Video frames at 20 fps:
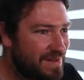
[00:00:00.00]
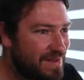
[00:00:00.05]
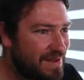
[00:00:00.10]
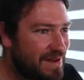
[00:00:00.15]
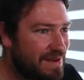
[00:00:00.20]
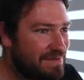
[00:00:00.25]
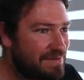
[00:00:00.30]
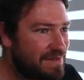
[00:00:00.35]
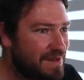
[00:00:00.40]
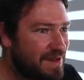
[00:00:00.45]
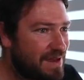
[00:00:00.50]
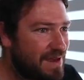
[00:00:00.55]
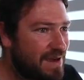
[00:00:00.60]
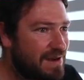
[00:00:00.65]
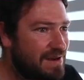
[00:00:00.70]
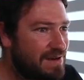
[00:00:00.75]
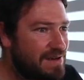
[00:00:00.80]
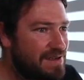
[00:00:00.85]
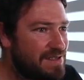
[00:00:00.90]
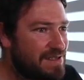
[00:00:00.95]
I love the
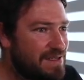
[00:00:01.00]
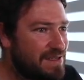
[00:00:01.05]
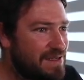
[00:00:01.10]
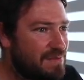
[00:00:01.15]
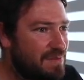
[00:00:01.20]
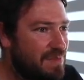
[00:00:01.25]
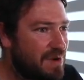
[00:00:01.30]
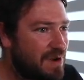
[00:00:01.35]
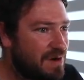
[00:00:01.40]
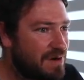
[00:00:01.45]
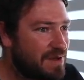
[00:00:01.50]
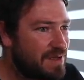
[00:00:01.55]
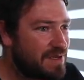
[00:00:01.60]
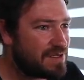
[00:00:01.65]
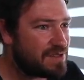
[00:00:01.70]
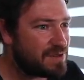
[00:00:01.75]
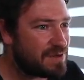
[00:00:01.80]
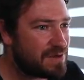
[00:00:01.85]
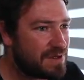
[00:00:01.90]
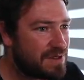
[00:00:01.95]
colors and the blocky
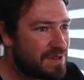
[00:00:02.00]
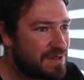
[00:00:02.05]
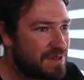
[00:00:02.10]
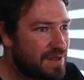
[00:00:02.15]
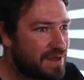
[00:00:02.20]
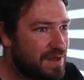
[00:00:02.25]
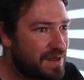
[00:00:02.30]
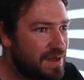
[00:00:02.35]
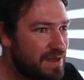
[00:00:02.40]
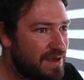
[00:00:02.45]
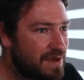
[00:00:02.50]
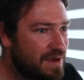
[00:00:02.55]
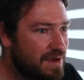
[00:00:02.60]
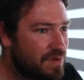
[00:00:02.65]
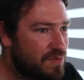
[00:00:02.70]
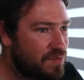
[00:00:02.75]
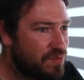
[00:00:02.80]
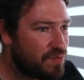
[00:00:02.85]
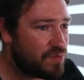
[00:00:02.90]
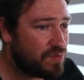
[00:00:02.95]
sort of thing.
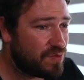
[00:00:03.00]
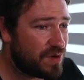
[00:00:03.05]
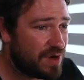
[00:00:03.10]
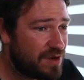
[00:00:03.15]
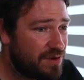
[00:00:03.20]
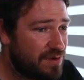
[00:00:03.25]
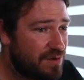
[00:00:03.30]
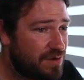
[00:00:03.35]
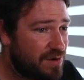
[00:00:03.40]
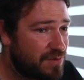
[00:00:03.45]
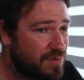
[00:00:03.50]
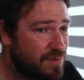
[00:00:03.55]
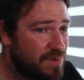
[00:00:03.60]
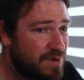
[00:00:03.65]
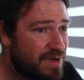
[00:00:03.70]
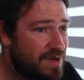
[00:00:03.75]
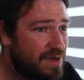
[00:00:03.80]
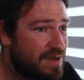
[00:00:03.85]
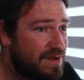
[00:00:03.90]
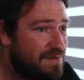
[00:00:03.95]
I do not
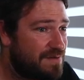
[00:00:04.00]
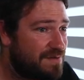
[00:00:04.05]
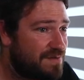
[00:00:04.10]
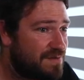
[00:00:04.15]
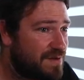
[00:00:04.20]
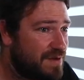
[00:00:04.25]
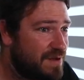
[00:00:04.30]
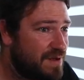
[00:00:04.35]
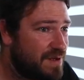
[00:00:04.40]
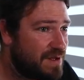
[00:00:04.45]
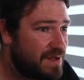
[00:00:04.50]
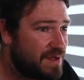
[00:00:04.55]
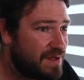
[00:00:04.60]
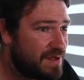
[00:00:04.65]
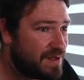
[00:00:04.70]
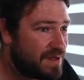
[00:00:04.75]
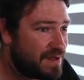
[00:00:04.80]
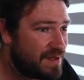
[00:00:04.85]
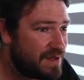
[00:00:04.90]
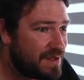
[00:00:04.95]
want to live
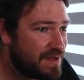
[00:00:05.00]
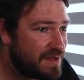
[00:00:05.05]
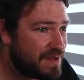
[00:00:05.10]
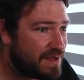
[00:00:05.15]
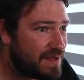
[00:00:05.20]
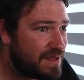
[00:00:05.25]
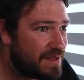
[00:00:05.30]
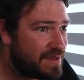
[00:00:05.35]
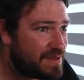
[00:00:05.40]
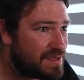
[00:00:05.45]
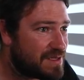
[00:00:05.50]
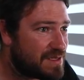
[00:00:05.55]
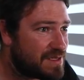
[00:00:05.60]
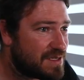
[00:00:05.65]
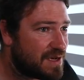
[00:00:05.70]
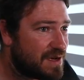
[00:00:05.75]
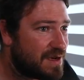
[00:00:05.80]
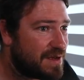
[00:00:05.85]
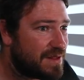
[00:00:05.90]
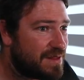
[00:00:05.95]

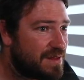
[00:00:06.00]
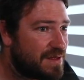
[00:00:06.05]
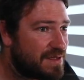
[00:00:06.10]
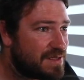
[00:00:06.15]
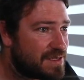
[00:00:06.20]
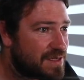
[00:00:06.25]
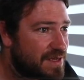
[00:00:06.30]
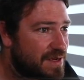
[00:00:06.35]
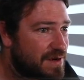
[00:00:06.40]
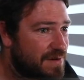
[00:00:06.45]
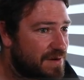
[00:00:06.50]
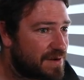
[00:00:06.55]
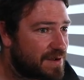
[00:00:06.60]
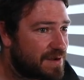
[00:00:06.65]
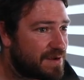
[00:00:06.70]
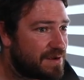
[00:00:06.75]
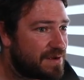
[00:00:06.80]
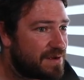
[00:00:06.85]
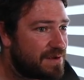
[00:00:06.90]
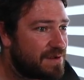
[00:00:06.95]
inside this
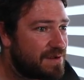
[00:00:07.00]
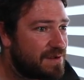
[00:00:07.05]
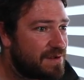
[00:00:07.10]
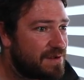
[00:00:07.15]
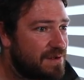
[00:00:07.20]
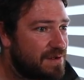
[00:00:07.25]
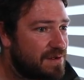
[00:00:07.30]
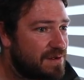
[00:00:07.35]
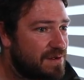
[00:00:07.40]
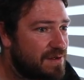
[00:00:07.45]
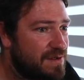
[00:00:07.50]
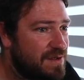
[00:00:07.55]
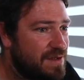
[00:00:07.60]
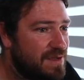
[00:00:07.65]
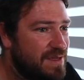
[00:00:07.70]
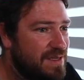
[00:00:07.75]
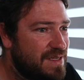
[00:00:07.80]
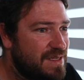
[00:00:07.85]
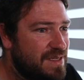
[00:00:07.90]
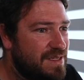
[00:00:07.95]
area.
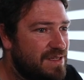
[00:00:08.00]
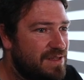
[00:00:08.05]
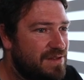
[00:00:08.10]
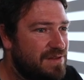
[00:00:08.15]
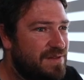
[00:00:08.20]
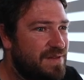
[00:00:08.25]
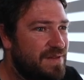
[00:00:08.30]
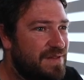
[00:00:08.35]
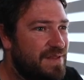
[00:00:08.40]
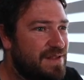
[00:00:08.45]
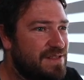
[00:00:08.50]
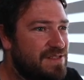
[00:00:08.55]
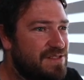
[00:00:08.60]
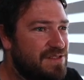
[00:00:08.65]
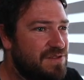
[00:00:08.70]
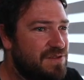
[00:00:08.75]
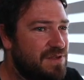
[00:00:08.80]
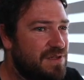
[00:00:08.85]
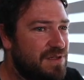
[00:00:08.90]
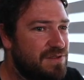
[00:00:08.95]
Do you think that's
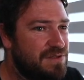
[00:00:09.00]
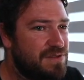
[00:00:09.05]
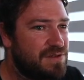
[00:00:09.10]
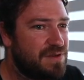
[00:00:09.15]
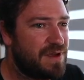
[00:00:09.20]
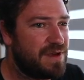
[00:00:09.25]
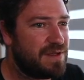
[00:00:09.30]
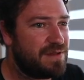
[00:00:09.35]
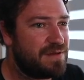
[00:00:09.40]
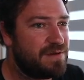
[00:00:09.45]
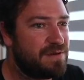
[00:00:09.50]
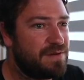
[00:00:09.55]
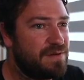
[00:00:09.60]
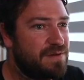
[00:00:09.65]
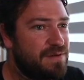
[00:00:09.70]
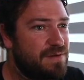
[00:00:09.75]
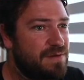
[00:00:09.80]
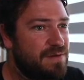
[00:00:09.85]
too close together?